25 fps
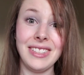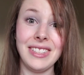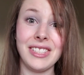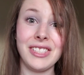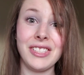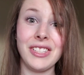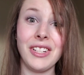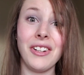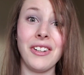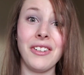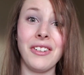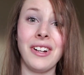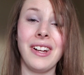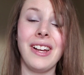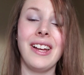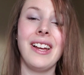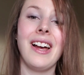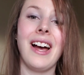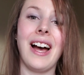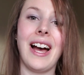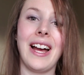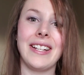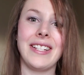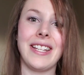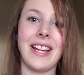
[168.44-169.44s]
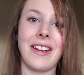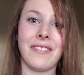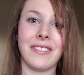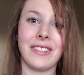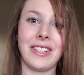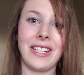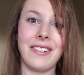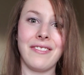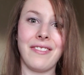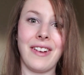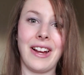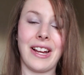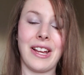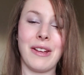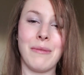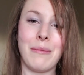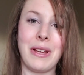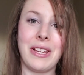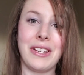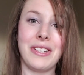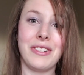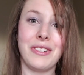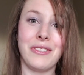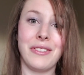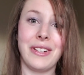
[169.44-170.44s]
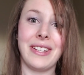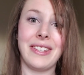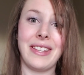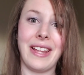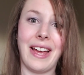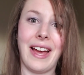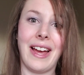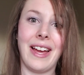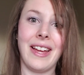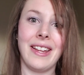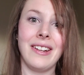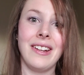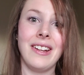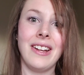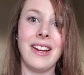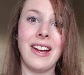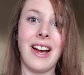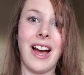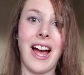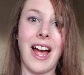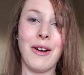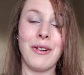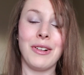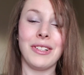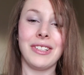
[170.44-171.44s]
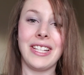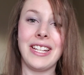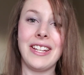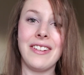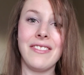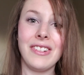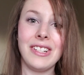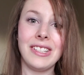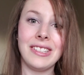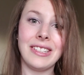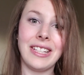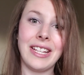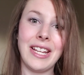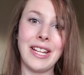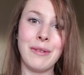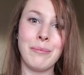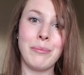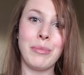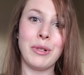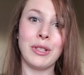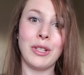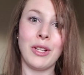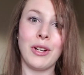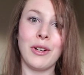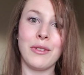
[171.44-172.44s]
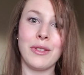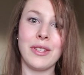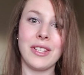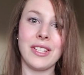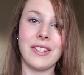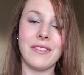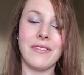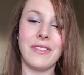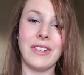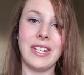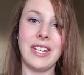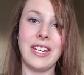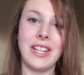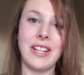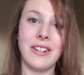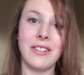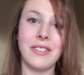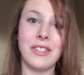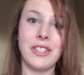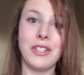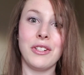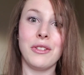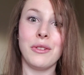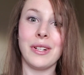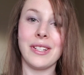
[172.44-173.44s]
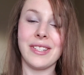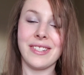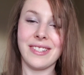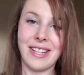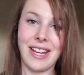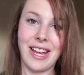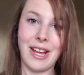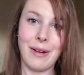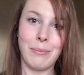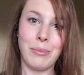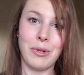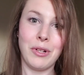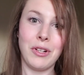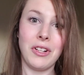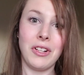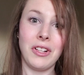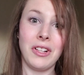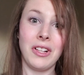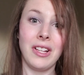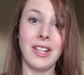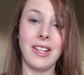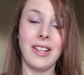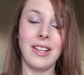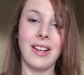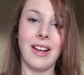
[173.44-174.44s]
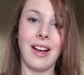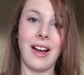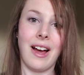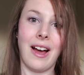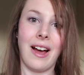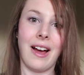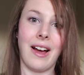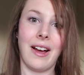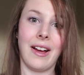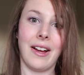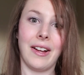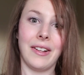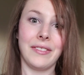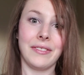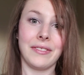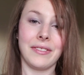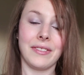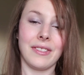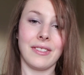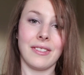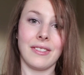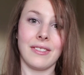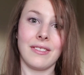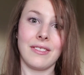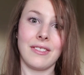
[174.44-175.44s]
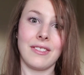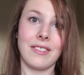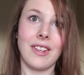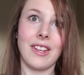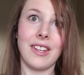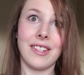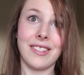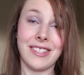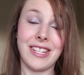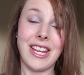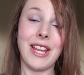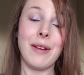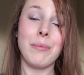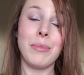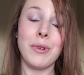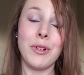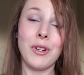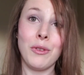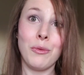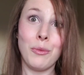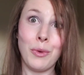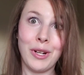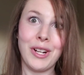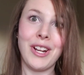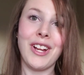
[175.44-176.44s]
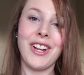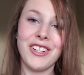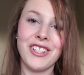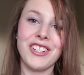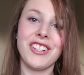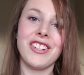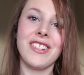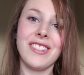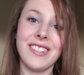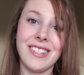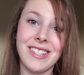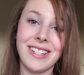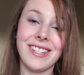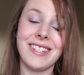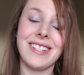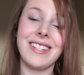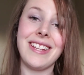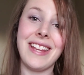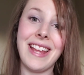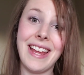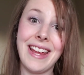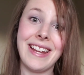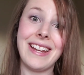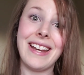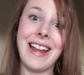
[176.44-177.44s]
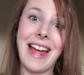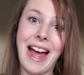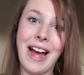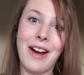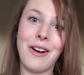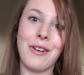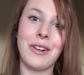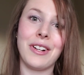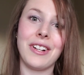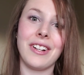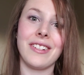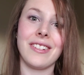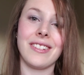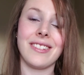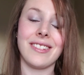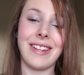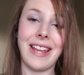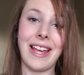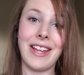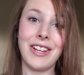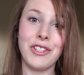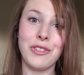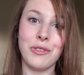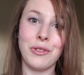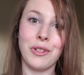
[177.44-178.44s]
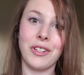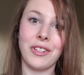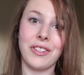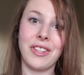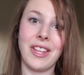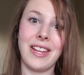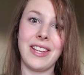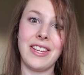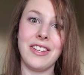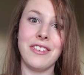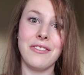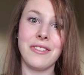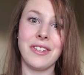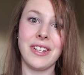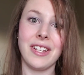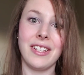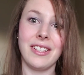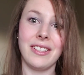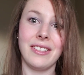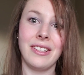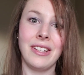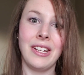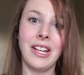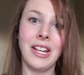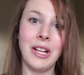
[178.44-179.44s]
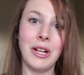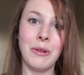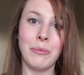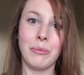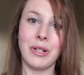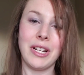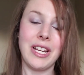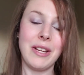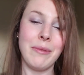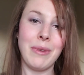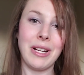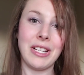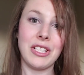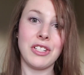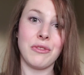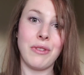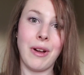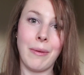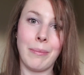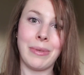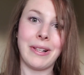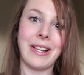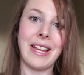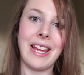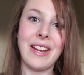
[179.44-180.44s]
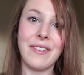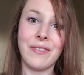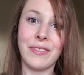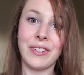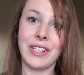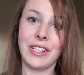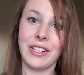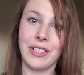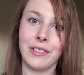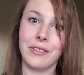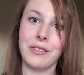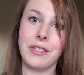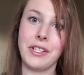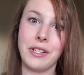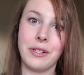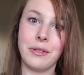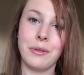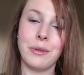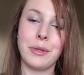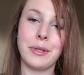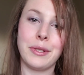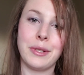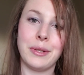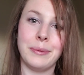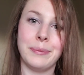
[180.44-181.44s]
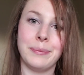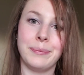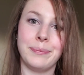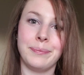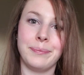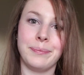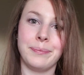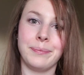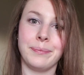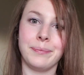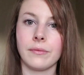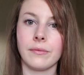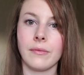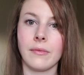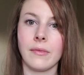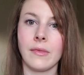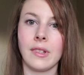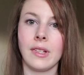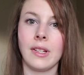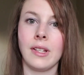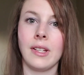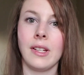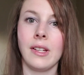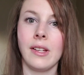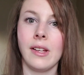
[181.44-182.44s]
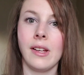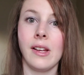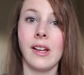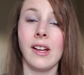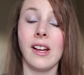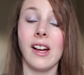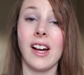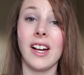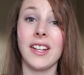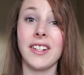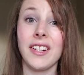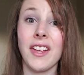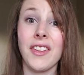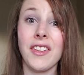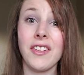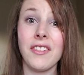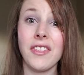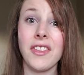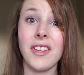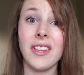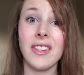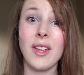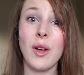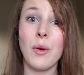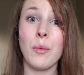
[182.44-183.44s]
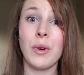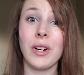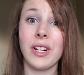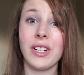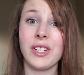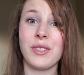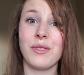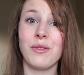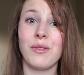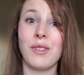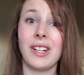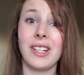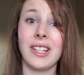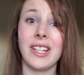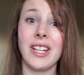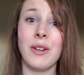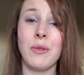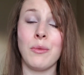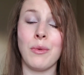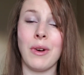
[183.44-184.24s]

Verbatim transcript: So I definitely recommend doing that. I will leave a link below this video to a sample 168-hour schedule that you can pretty much replicate for your own use. Another thing that works really